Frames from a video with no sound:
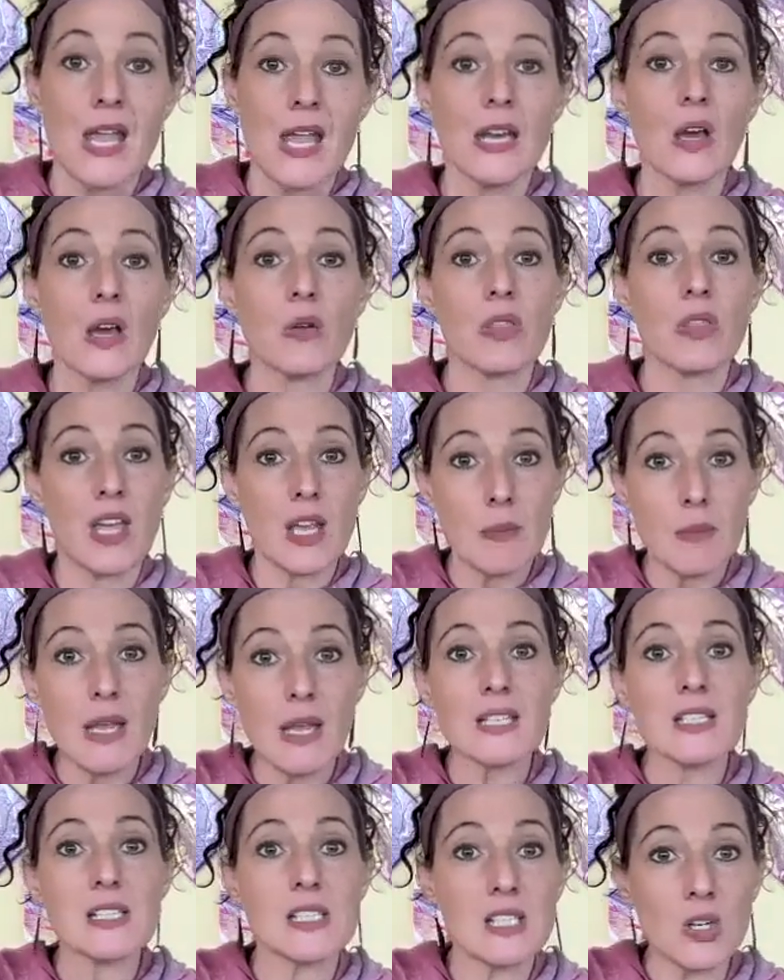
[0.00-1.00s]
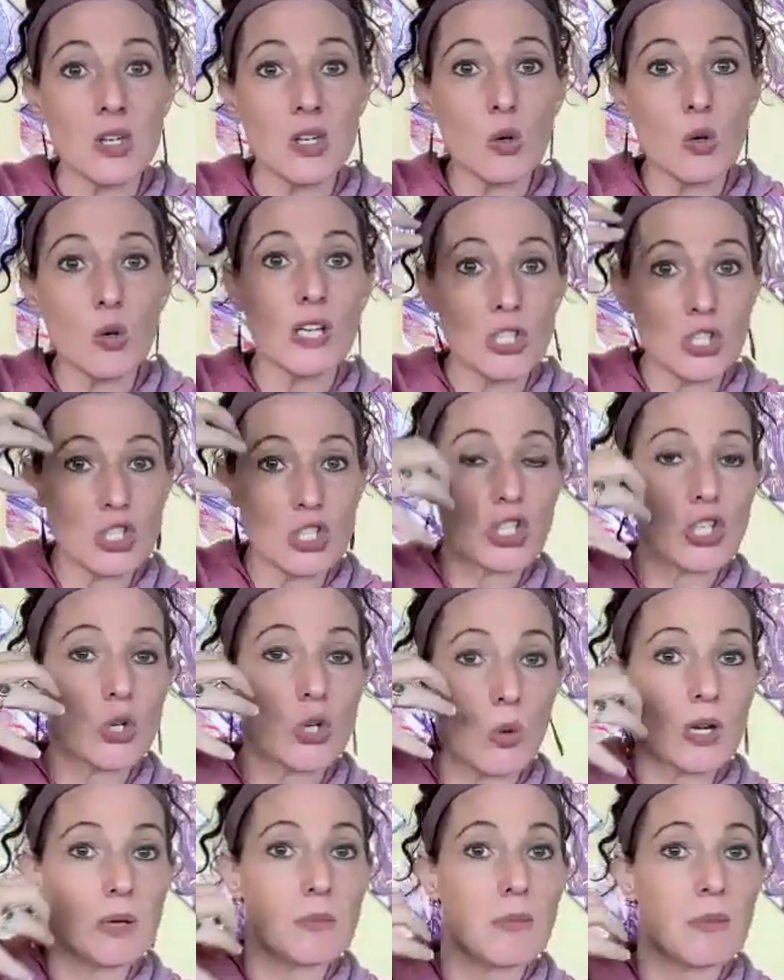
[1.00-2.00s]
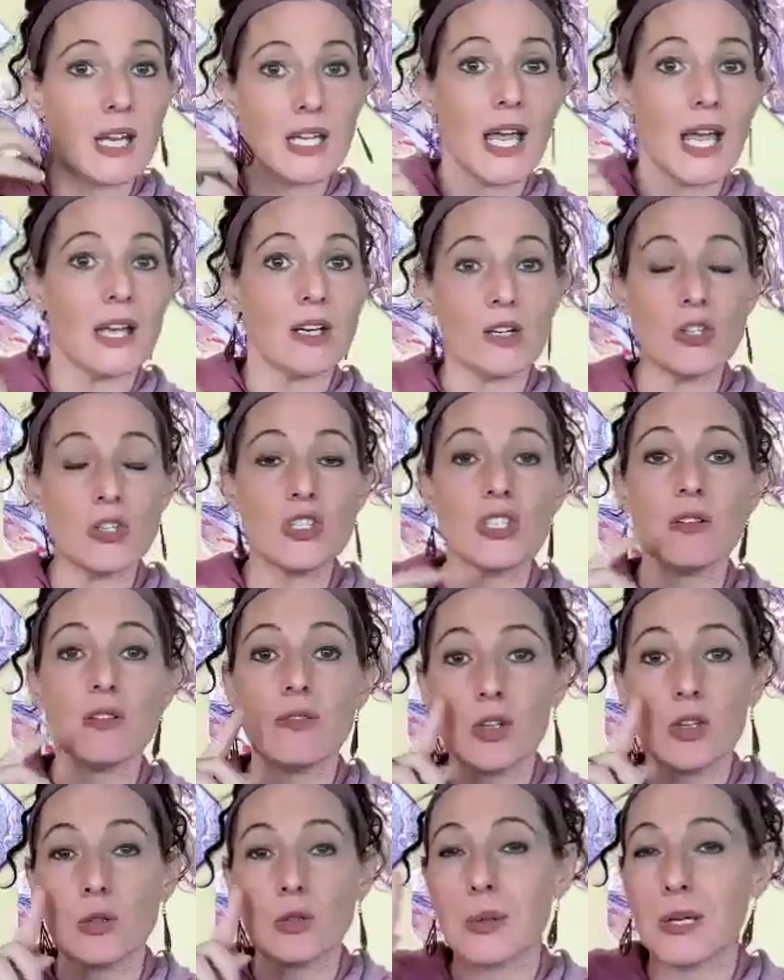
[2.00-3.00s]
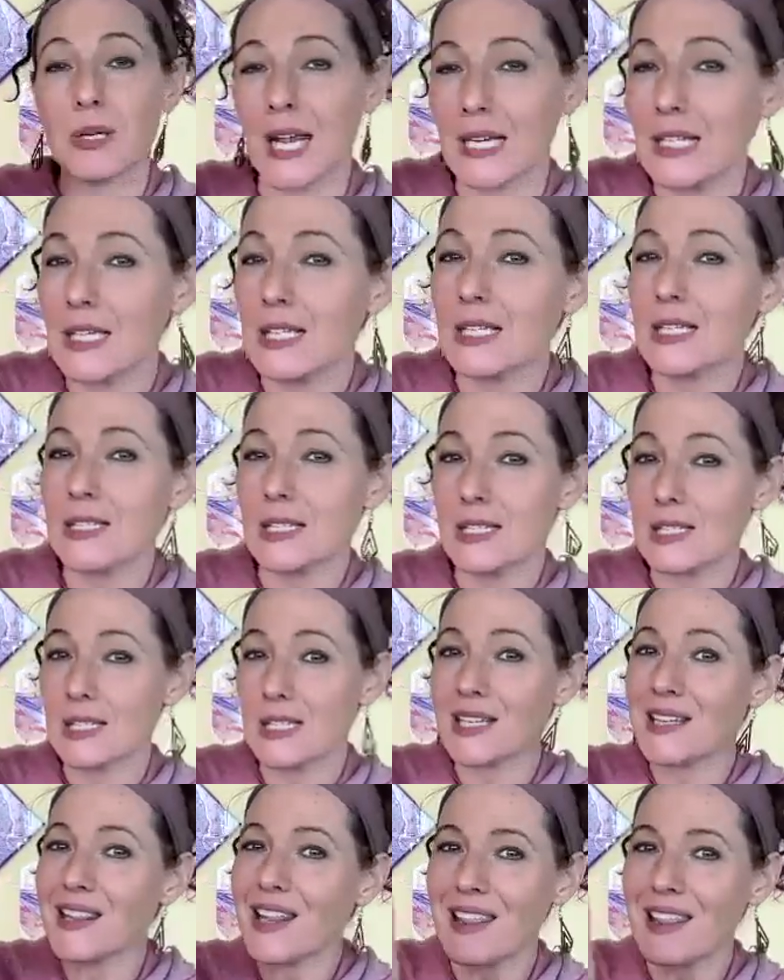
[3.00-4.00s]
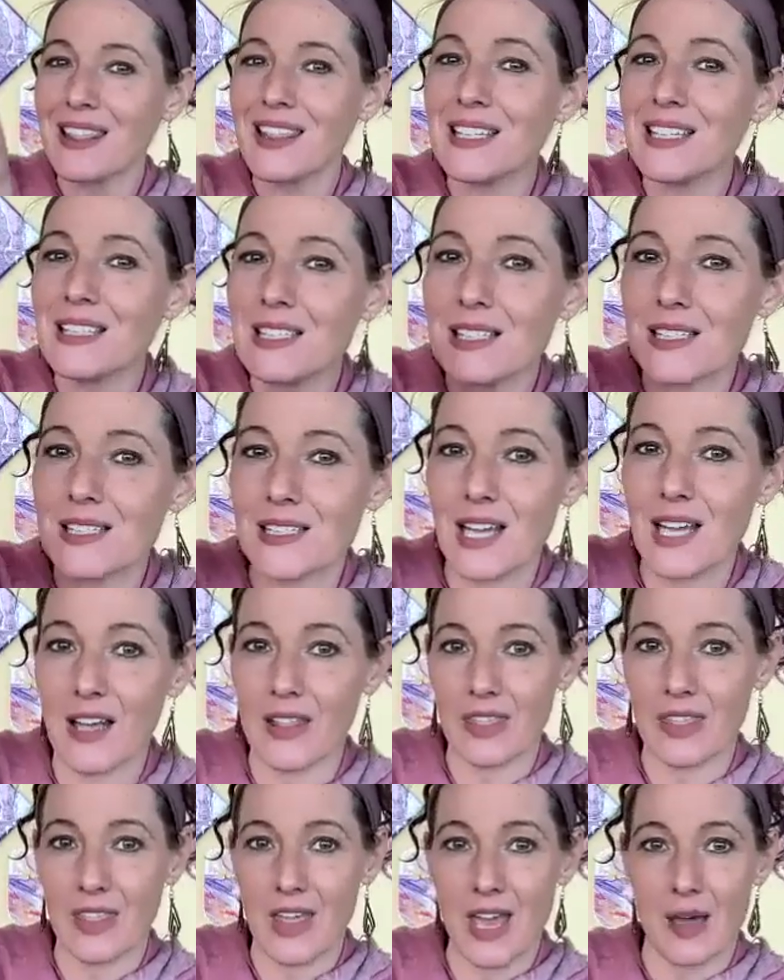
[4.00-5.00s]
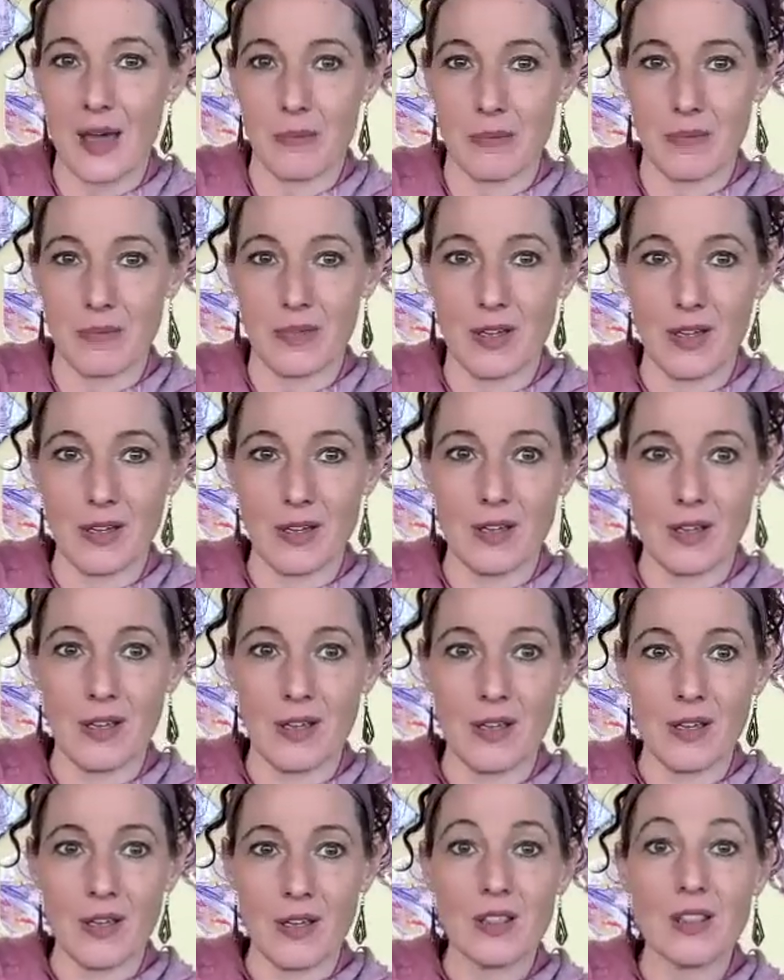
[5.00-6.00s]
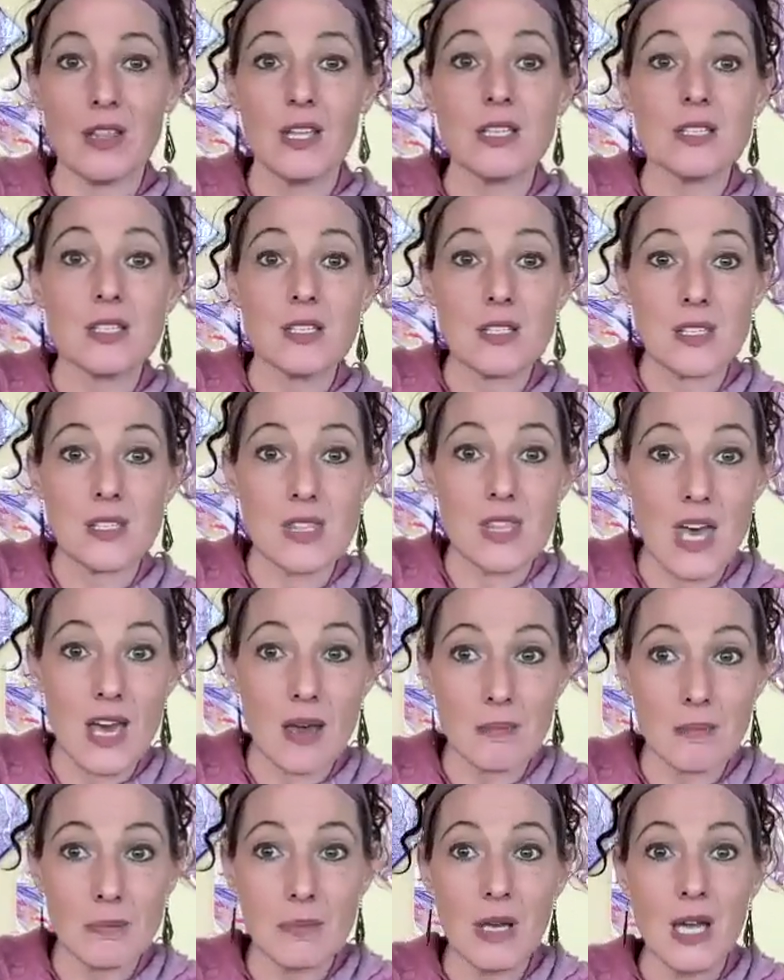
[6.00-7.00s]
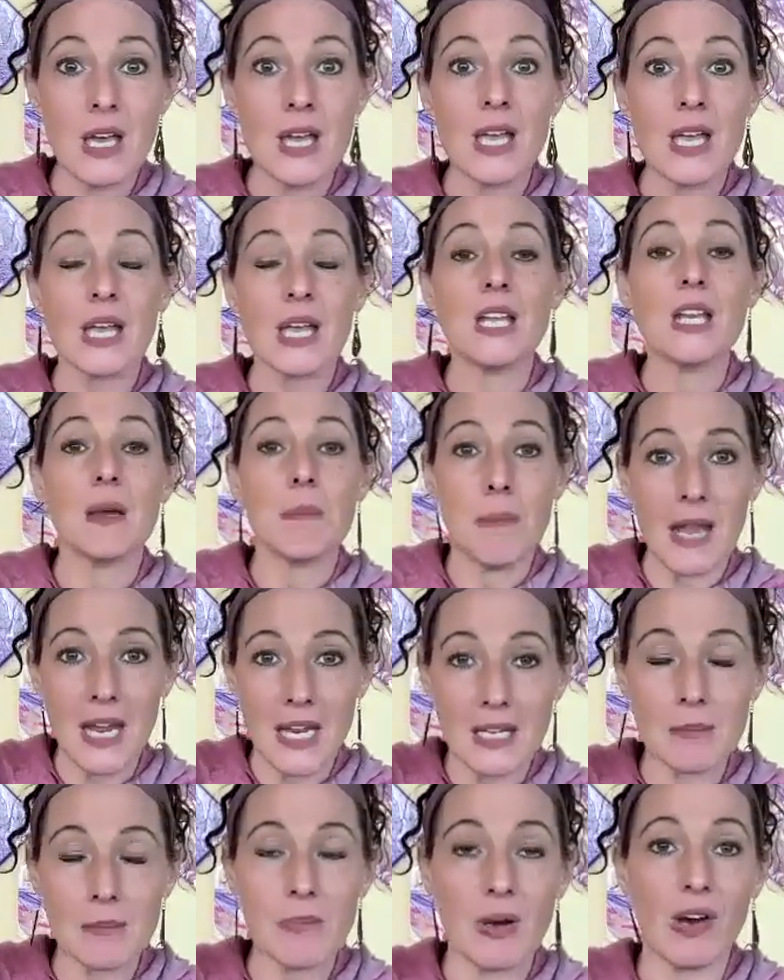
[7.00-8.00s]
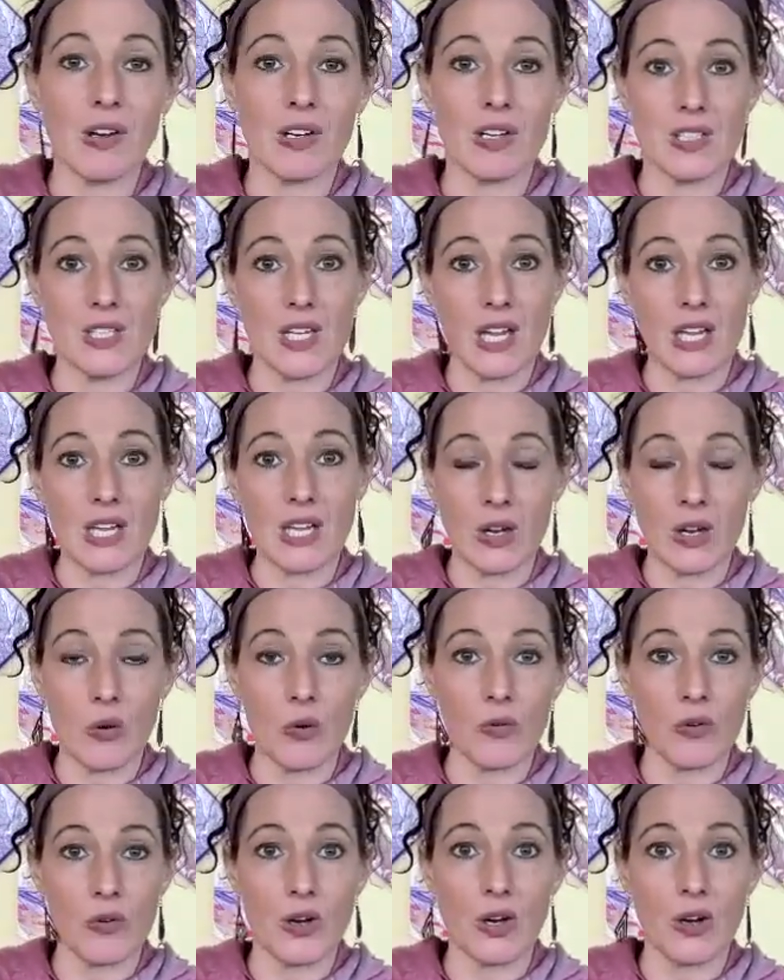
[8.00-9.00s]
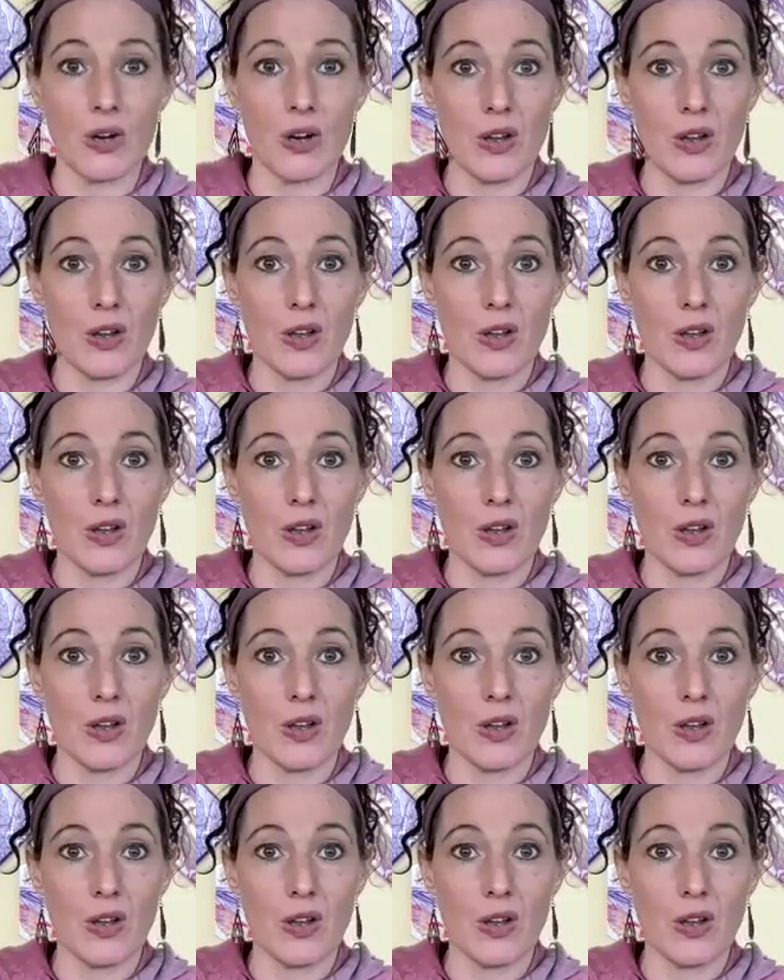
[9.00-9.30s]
Now, they may still want to chew on my energy field, but I need to see that this is not them. This is them in a pain body taking over.